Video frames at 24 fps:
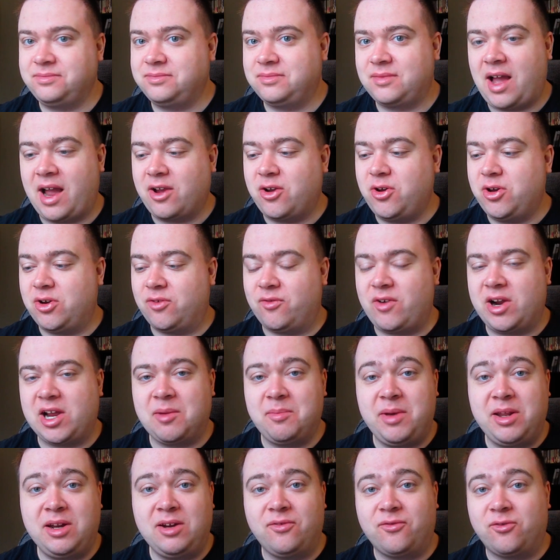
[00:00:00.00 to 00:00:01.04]
I couldn't
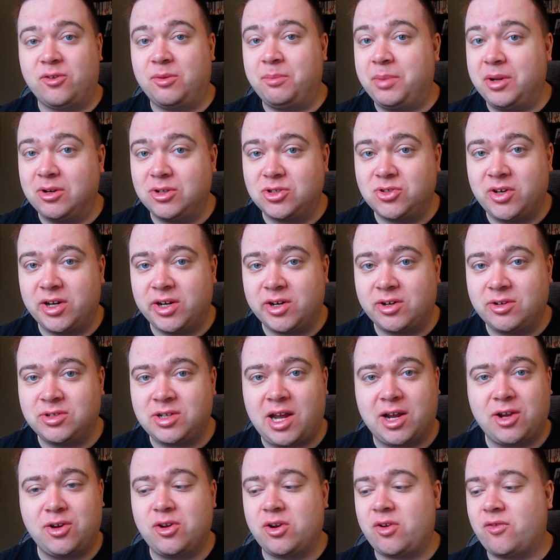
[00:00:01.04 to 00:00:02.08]
recommend it for beer drinkers.
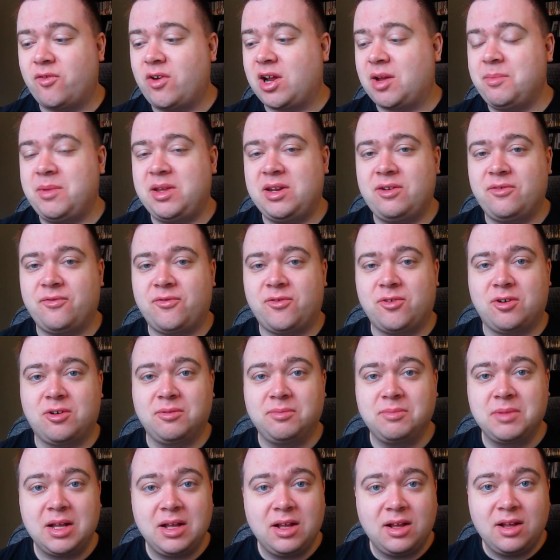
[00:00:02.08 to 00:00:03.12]
I couldn't recommend it
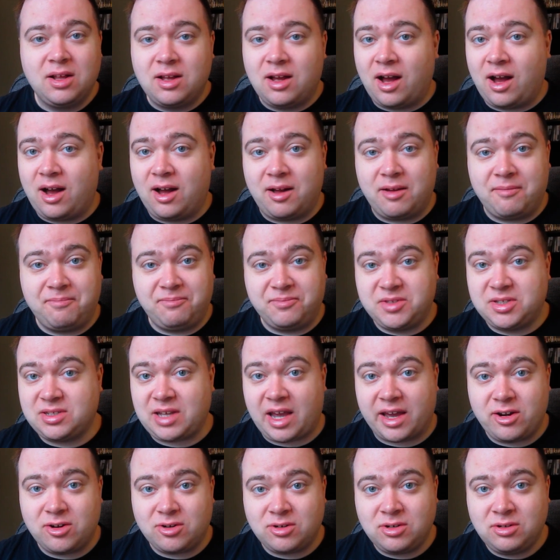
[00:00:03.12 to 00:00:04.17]
for
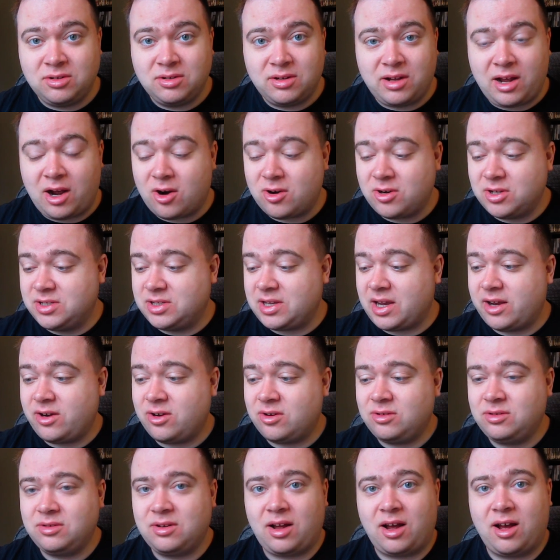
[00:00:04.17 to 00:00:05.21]
cider, hard
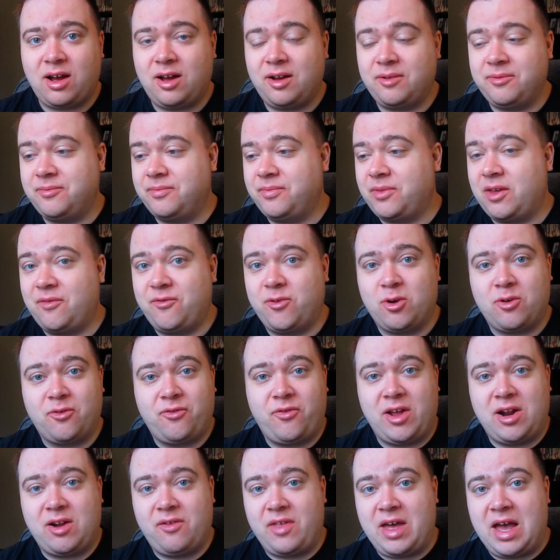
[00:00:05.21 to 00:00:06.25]
cider. If you're a
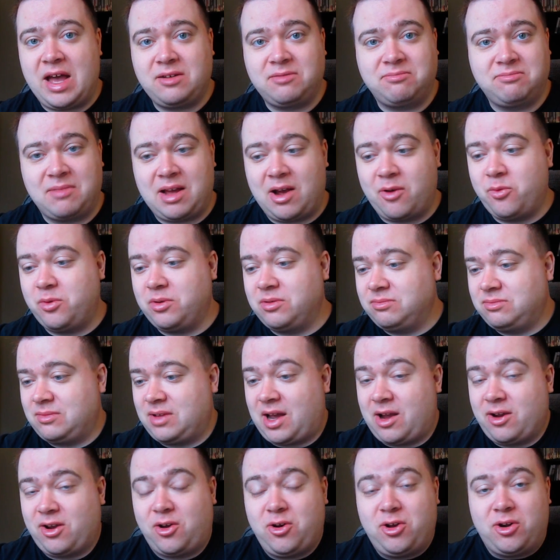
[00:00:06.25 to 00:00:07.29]
fan of that,
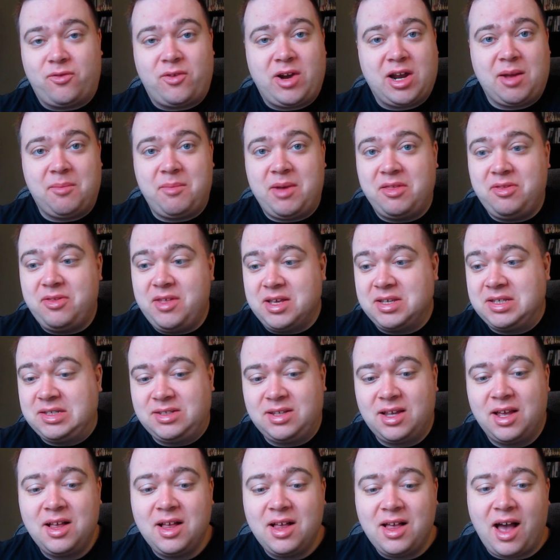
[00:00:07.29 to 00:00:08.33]
I couldn't recommend this.
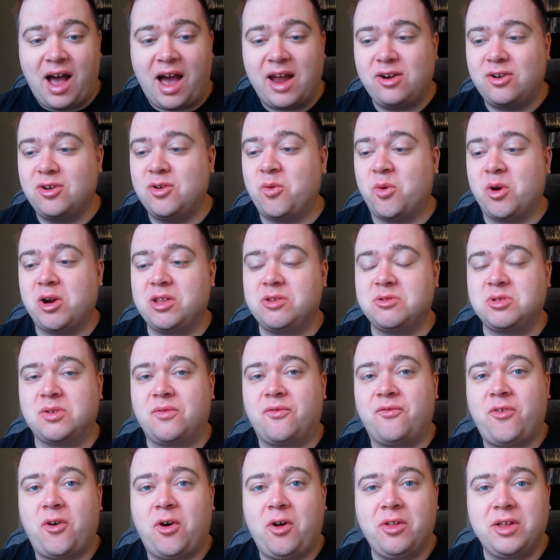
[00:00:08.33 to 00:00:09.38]
I don't know where this would
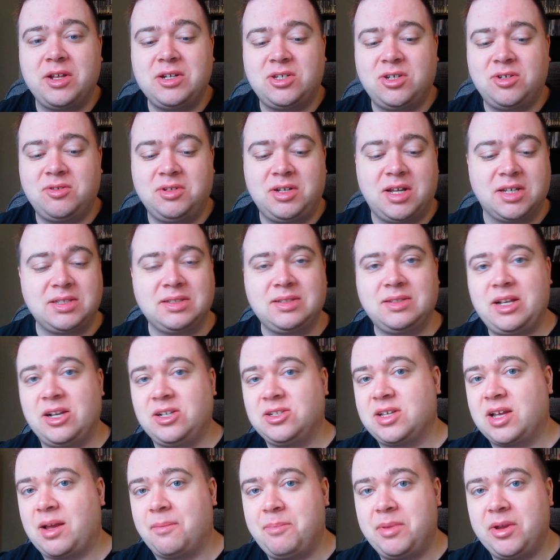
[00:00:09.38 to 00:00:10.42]
fall into. It doesn't taste
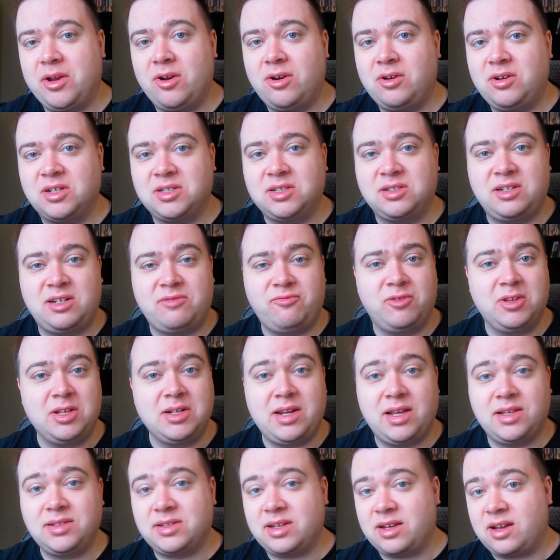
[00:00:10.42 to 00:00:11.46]
like a beer. It doesn't really
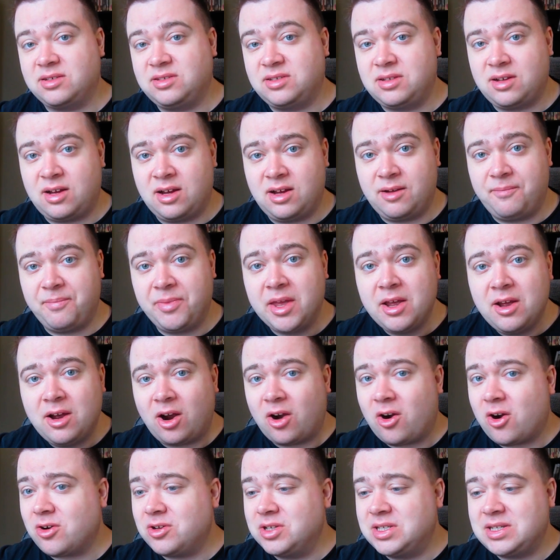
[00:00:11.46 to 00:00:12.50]
taste like a
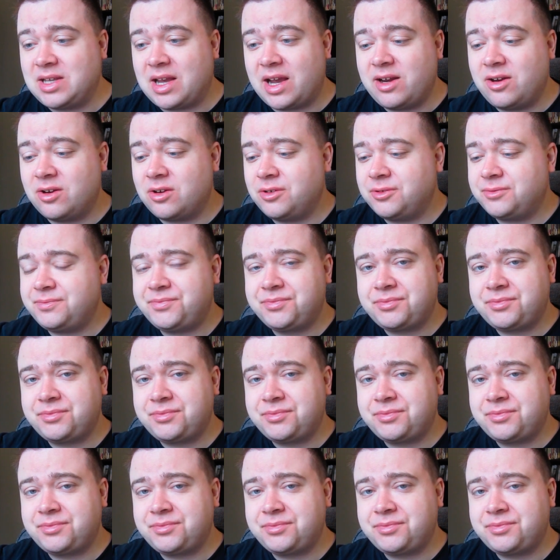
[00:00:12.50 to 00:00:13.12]
hard cider.